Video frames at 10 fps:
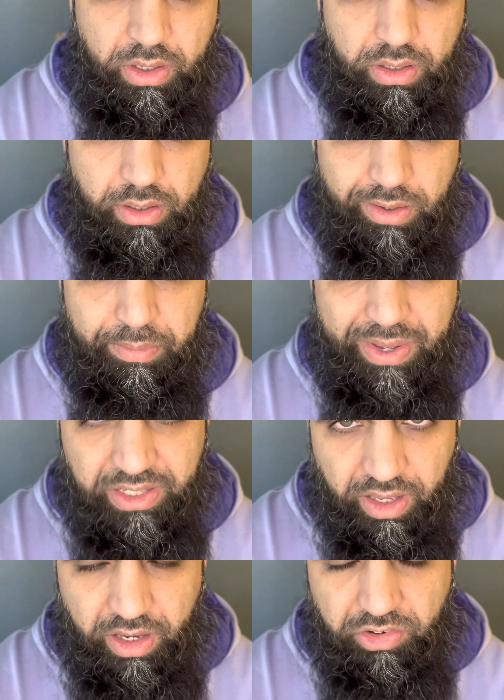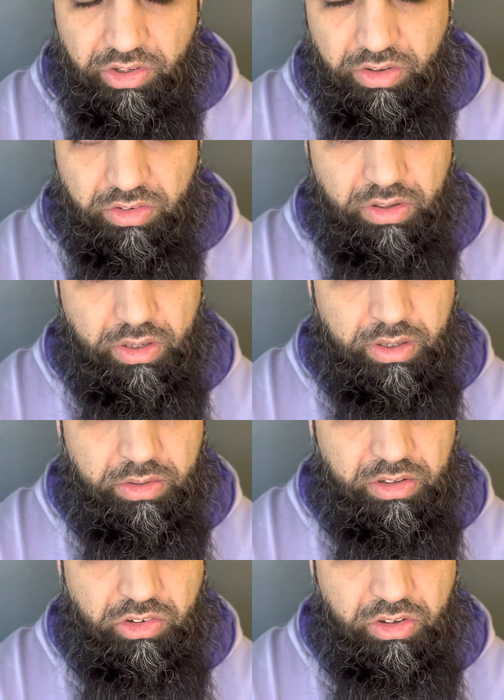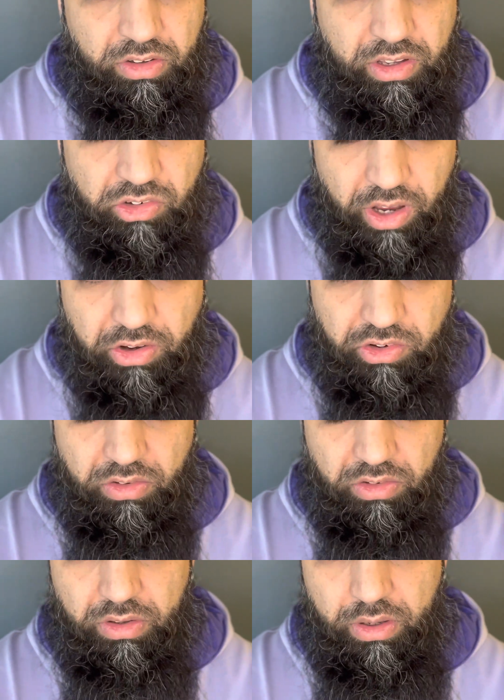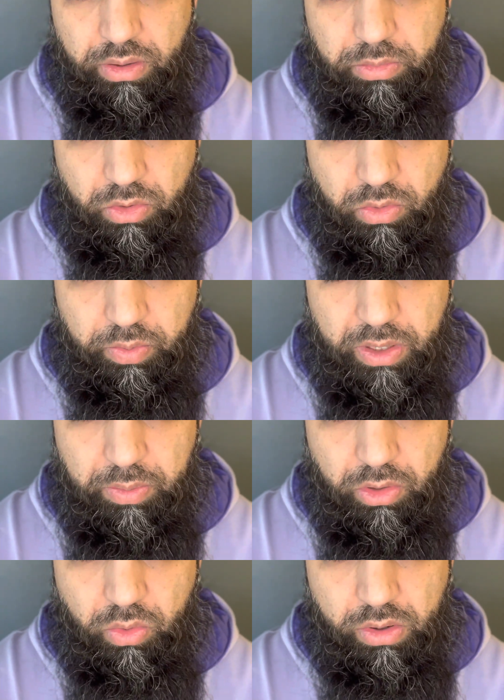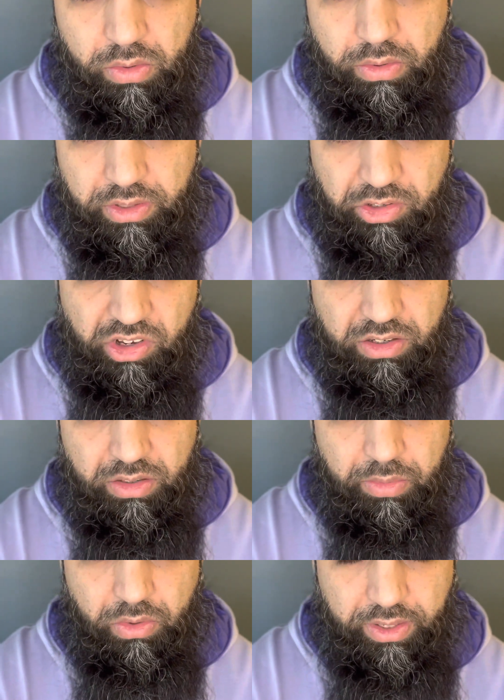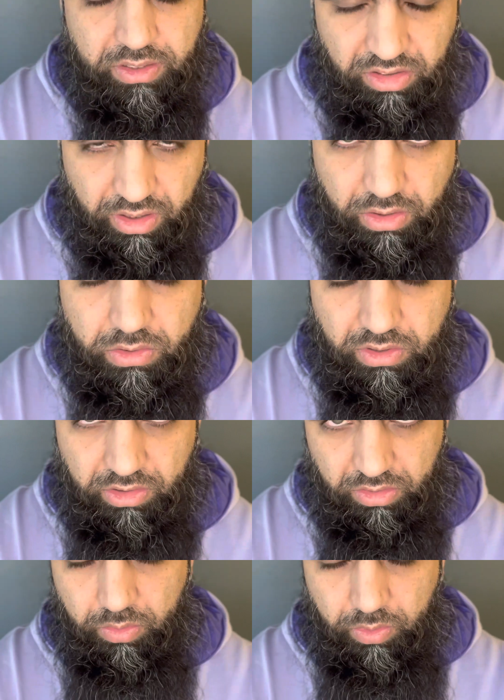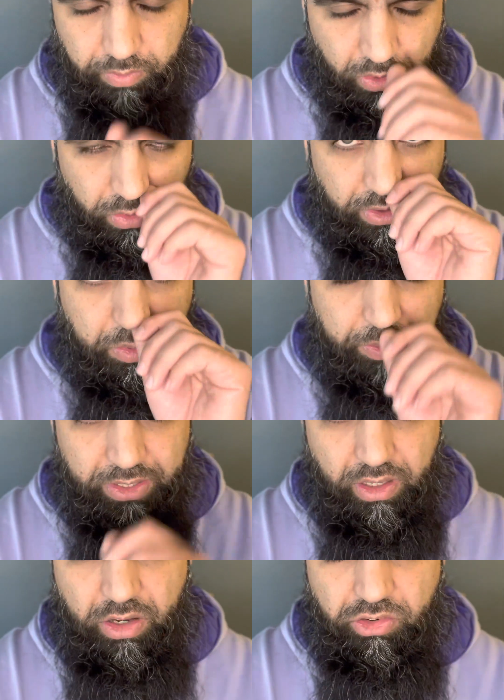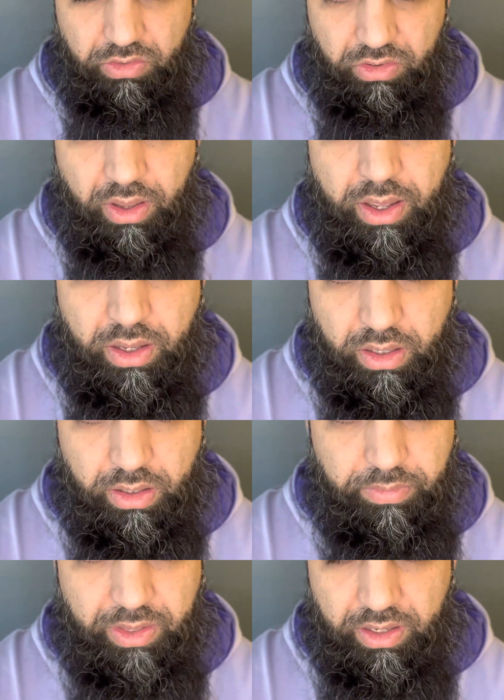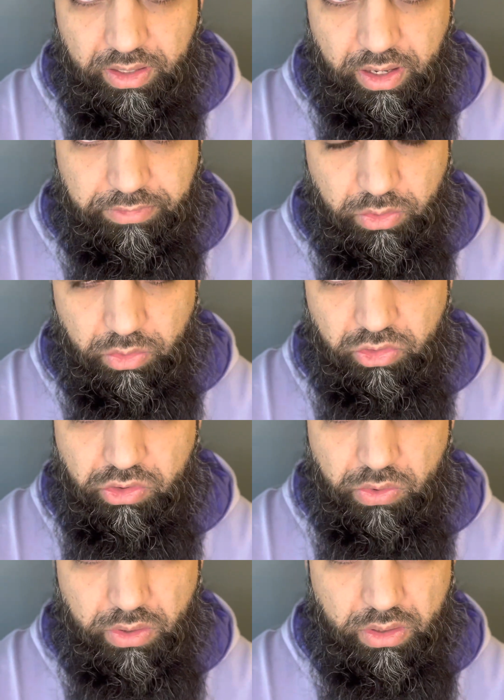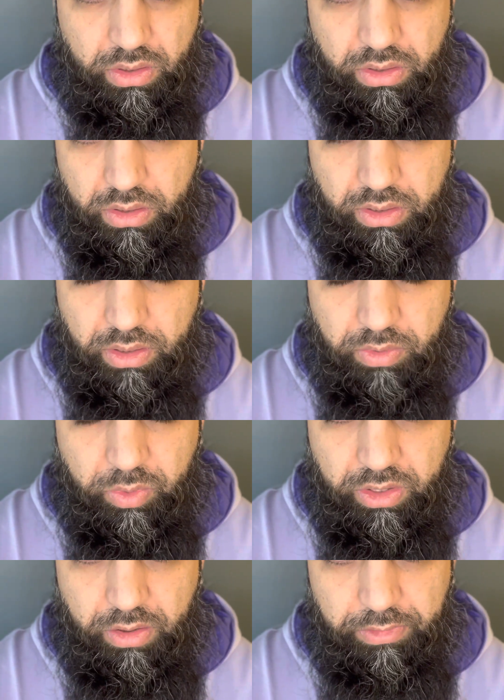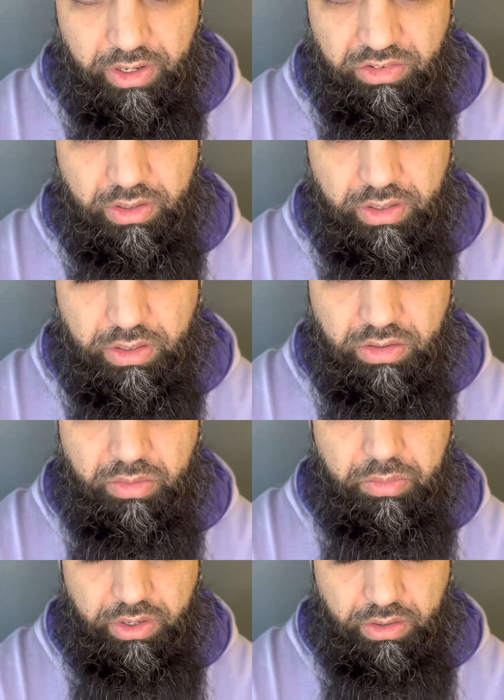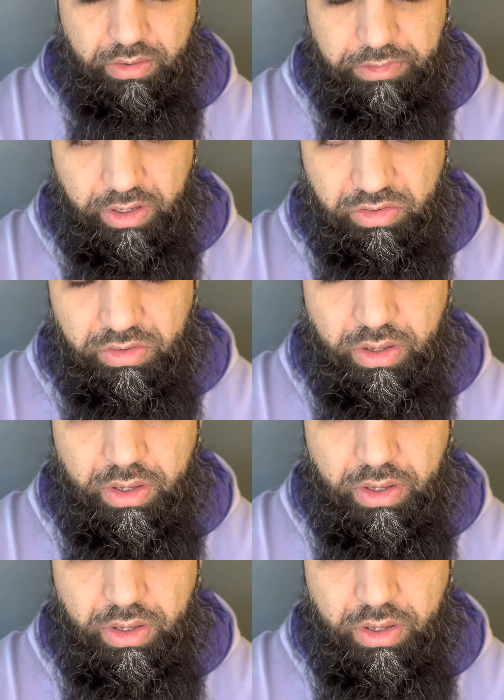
Medications such as injections, so people who are on injectable antipsychotics, what we call depot medications, they can have those during even when they're fasting. That doesn't break their fast.